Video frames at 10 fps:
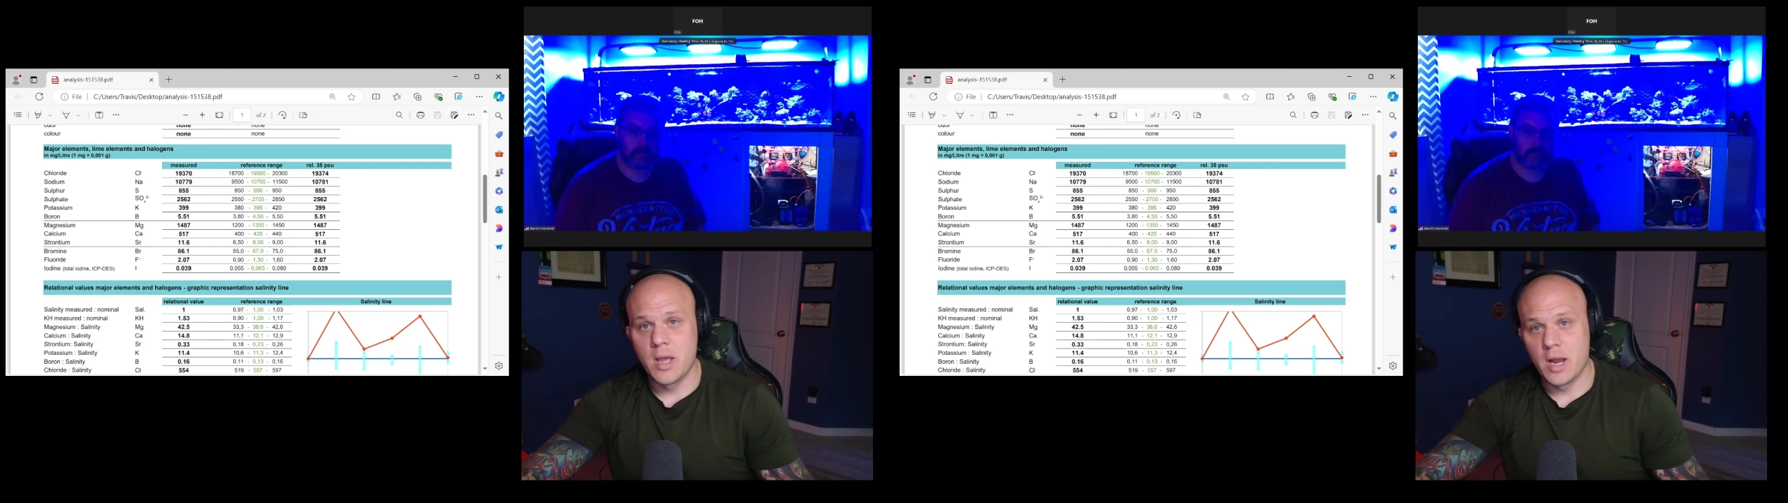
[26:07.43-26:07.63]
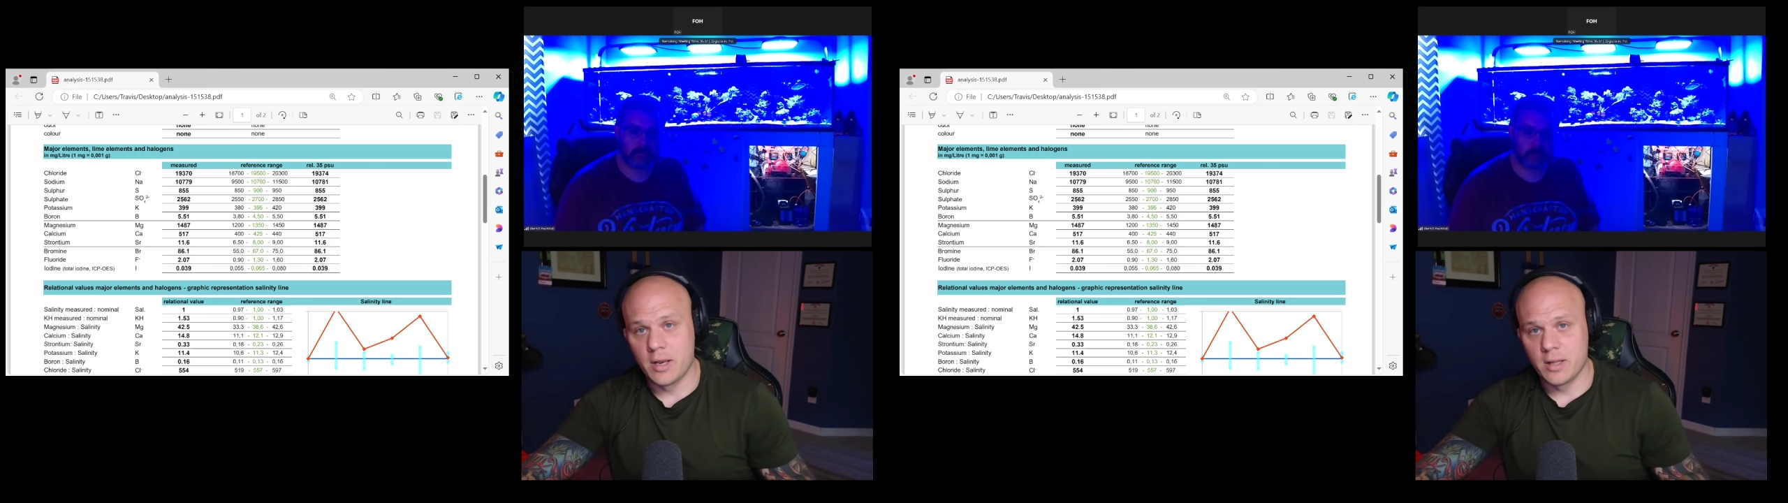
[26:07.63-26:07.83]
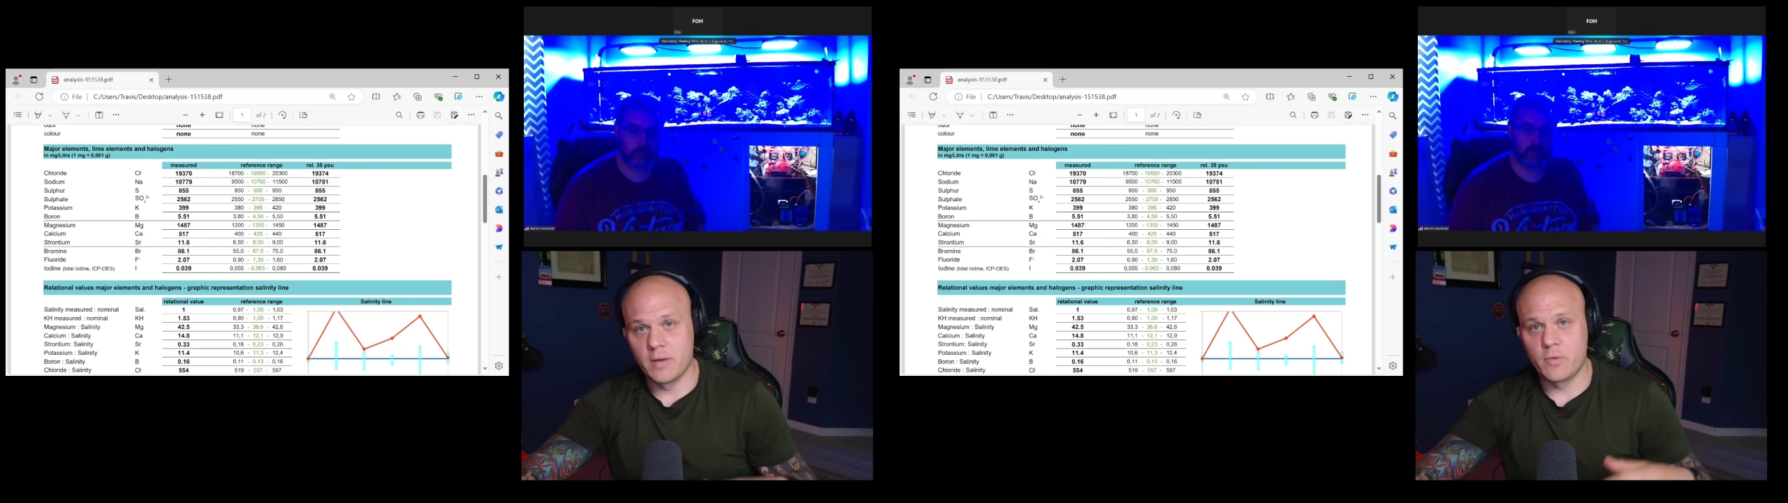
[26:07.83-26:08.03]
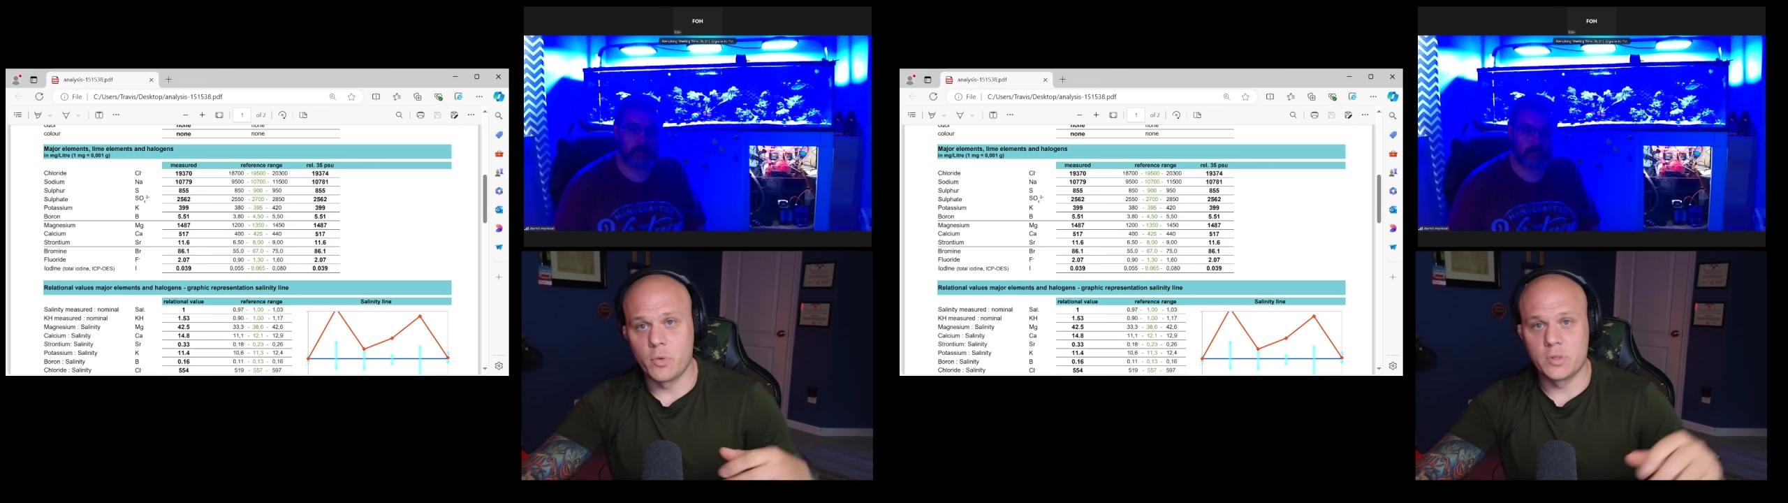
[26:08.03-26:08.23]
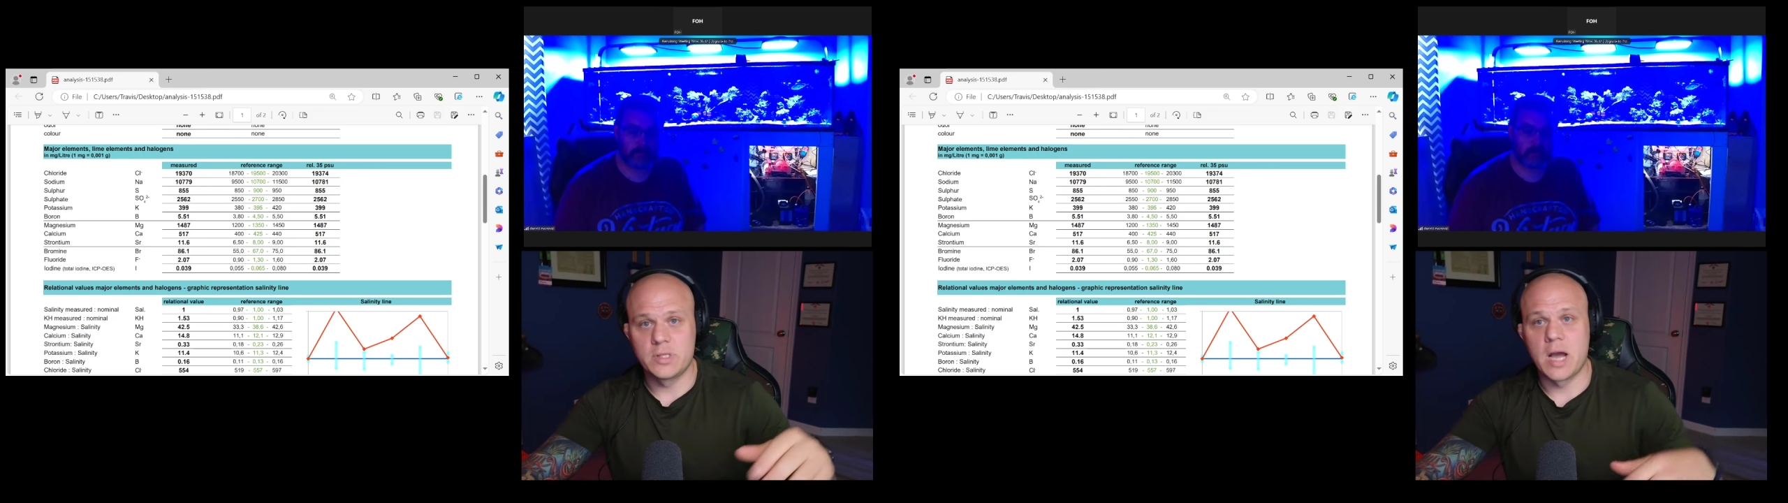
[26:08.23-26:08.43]
and then of
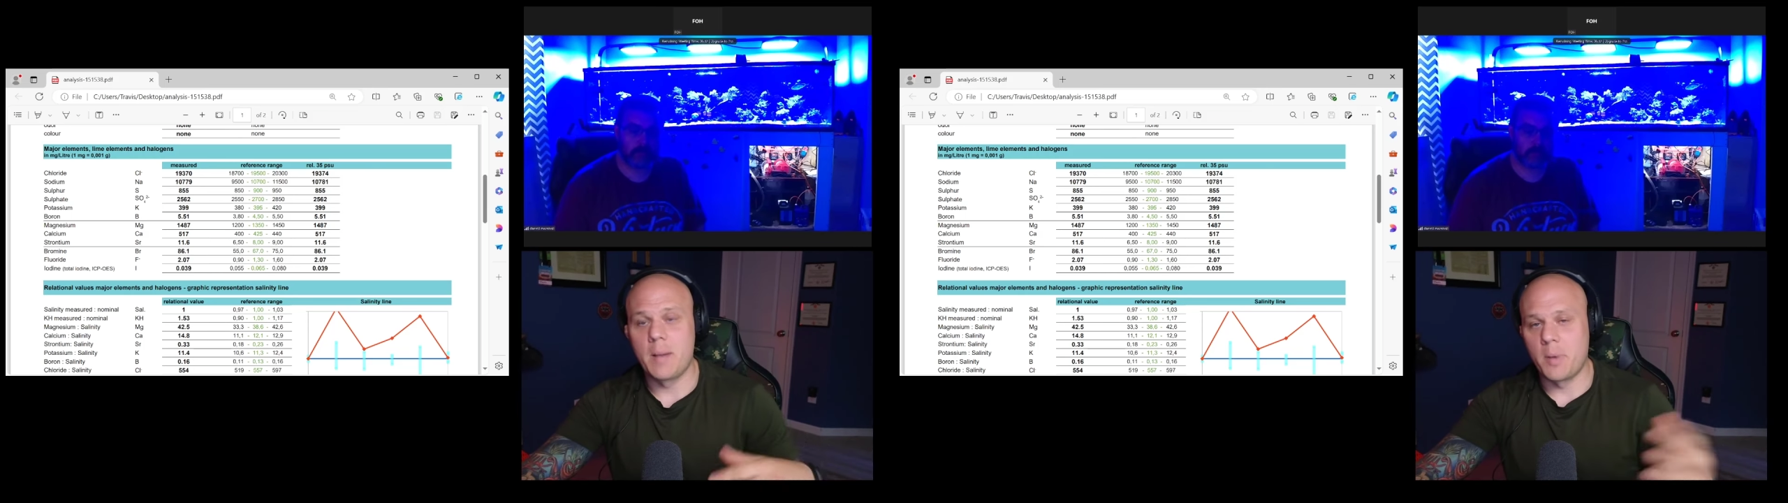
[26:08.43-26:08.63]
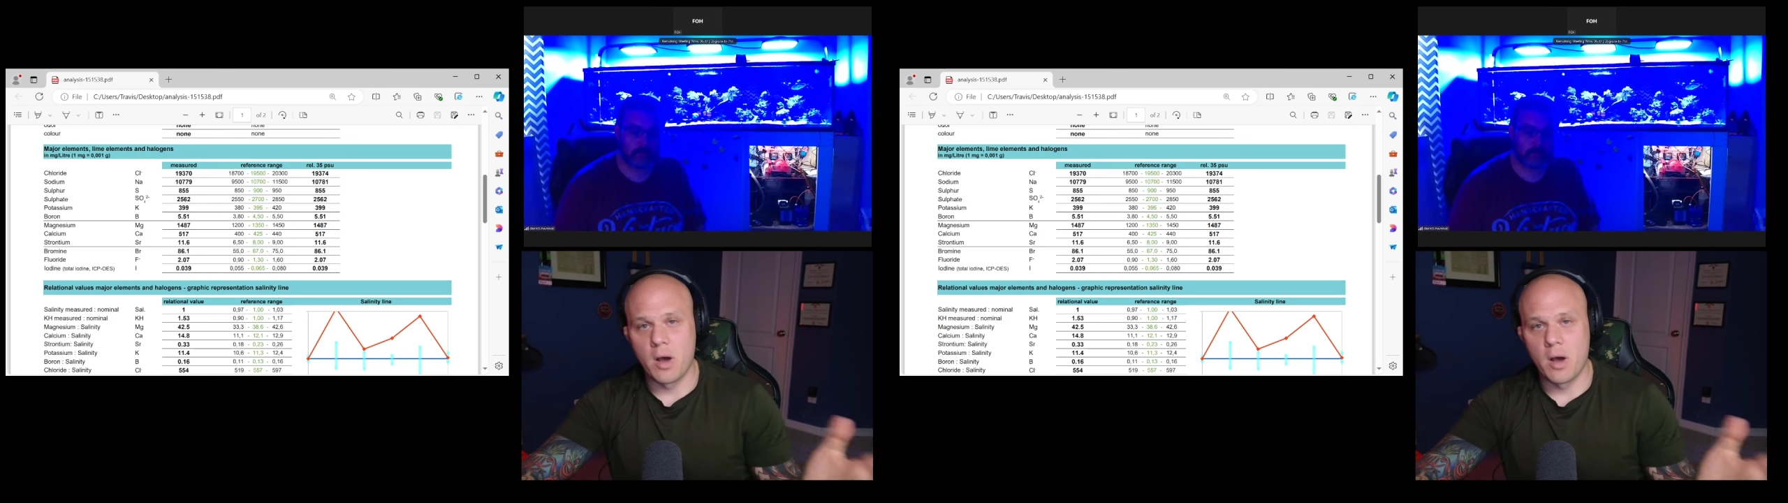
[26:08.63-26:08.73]
course top